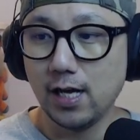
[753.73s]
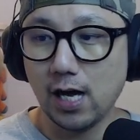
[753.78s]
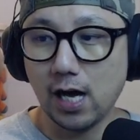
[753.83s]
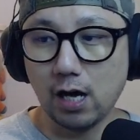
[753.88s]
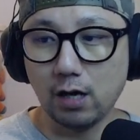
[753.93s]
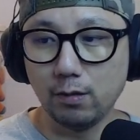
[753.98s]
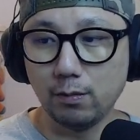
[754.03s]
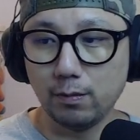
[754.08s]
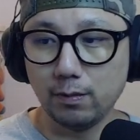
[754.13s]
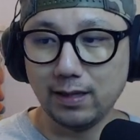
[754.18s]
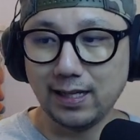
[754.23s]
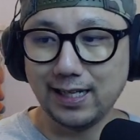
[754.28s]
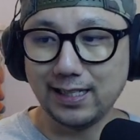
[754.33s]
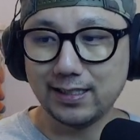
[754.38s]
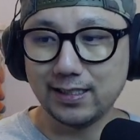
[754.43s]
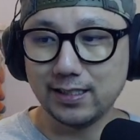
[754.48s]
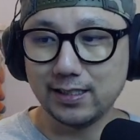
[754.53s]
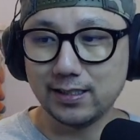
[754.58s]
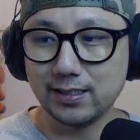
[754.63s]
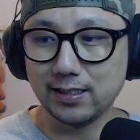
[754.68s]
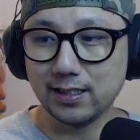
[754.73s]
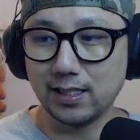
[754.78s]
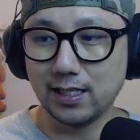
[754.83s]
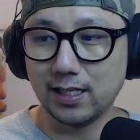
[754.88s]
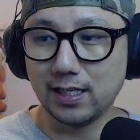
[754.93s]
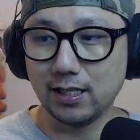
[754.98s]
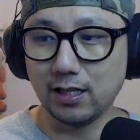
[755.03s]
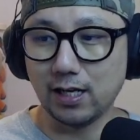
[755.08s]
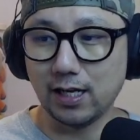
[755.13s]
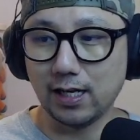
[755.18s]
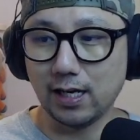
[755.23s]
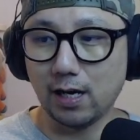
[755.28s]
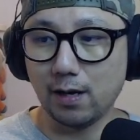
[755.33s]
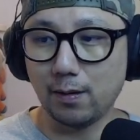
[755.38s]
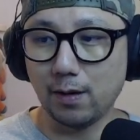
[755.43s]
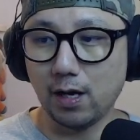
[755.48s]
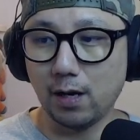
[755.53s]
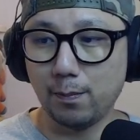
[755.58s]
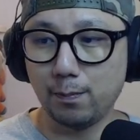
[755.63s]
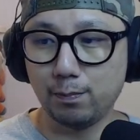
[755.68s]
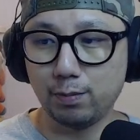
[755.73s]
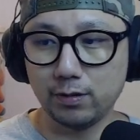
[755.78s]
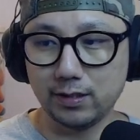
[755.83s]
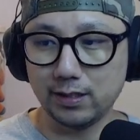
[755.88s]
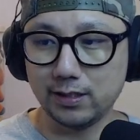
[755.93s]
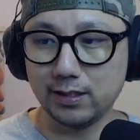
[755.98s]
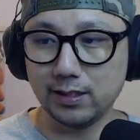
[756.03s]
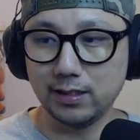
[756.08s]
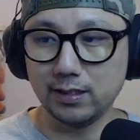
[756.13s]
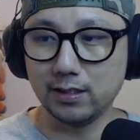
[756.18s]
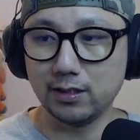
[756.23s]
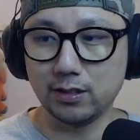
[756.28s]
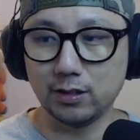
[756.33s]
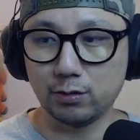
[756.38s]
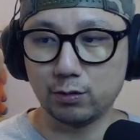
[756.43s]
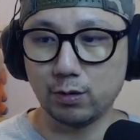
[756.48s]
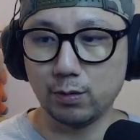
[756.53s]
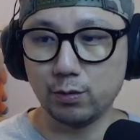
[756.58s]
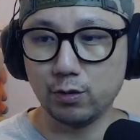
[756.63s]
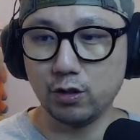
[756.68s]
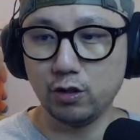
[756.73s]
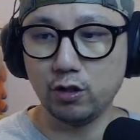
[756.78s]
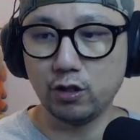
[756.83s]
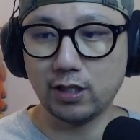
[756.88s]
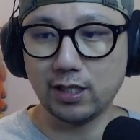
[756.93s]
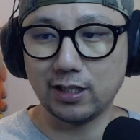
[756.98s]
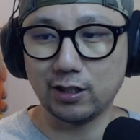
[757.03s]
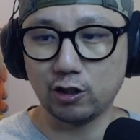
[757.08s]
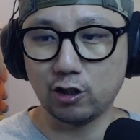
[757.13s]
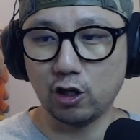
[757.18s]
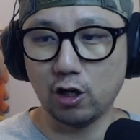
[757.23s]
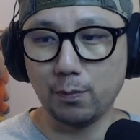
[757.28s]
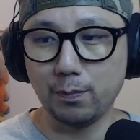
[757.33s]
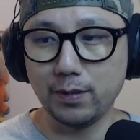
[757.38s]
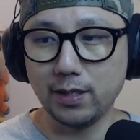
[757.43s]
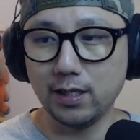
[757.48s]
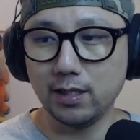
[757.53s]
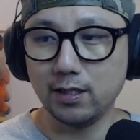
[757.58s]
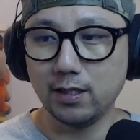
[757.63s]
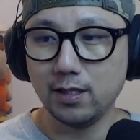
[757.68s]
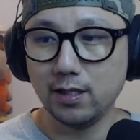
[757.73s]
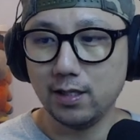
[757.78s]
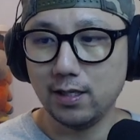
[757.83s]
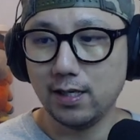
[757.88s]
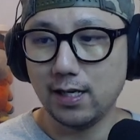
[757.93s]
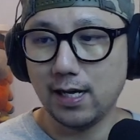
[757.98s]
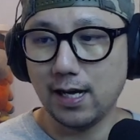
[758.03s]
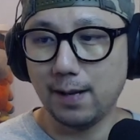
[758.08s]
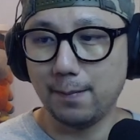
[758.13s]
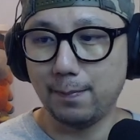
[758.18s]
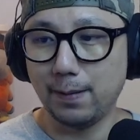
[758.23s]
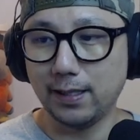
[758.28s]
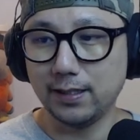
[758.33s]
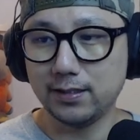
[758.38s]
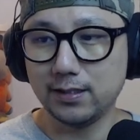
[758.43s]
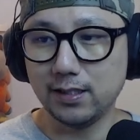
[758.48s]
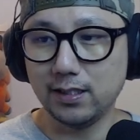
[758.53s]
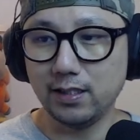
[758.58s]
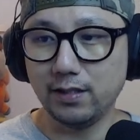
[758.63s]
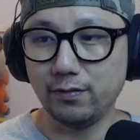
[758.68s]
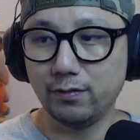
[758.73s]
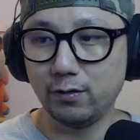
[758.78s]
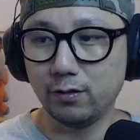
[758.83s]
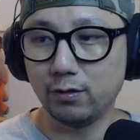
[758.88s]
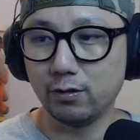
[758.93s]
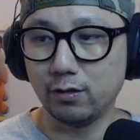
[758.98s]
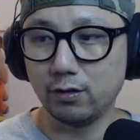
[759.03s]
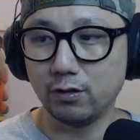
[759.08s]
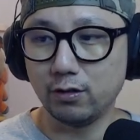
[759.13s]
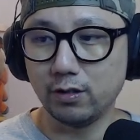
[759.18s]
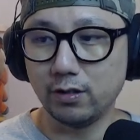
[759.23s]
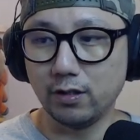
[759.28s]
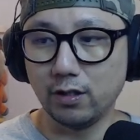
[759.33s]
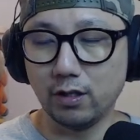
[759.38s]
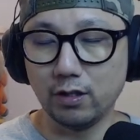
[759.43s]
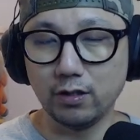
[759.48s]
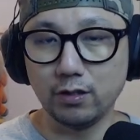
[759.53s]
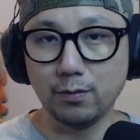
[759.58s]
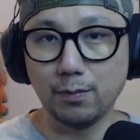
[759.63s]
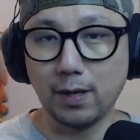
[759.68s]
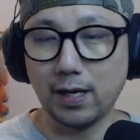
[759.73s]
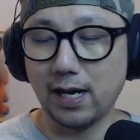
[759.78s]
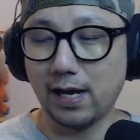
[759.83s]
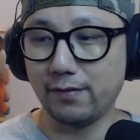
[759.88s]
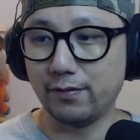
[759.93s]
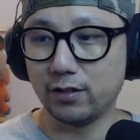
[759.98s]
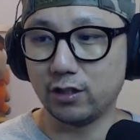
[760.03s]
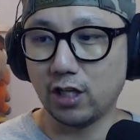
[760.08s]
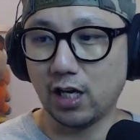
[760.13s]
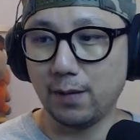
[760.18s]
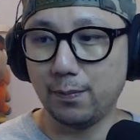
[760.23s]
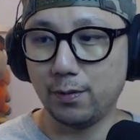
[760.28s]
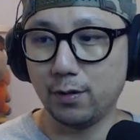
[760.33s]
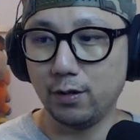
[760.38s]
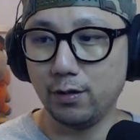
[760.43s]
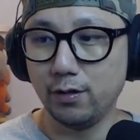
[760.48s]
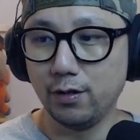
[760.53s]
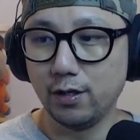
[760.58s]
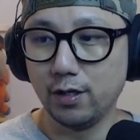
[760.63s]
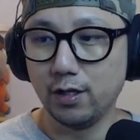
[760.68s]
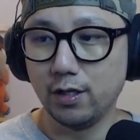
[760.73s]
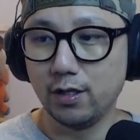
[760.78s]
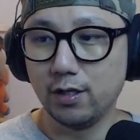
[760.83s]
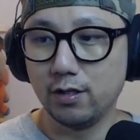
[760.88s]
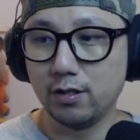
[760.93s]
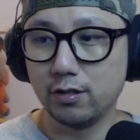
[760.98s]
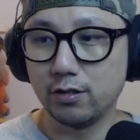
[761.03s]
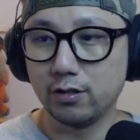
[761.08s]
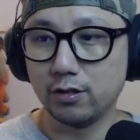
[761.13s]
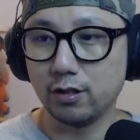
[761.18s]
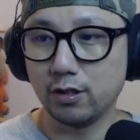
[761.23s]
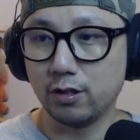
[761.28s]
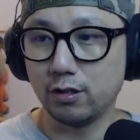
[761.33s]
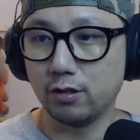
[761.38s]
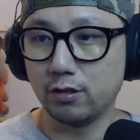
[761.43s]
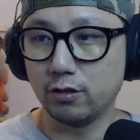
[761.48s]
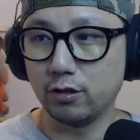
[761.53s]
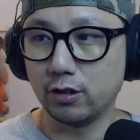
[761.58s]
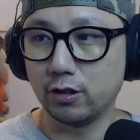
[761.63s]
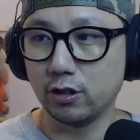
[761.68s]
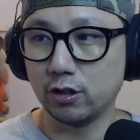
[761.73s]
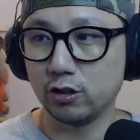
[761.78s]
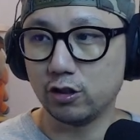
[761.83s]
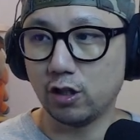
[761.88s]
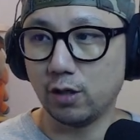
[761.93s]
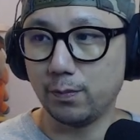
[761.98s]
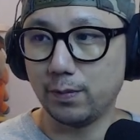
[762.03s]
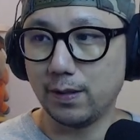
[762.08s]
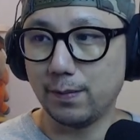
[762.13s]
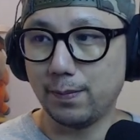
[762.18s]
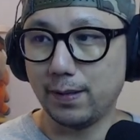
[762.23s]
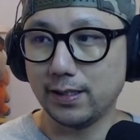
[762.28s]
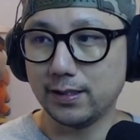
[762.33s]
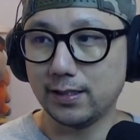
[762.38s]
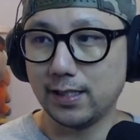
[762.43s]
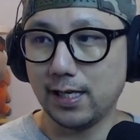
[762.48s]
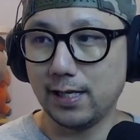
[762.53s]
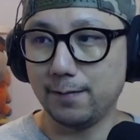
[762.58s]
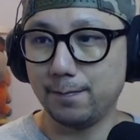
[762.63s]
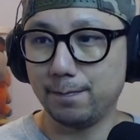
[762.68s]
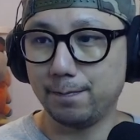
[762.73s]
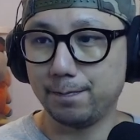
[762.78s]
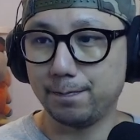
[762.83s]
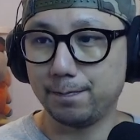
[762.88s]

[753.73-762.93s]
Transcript: I'll link this, uh, like I'll, I'll put this in the description. You can copy it and paste it if you, you know, you might have a typo. So you can just copy and paste that.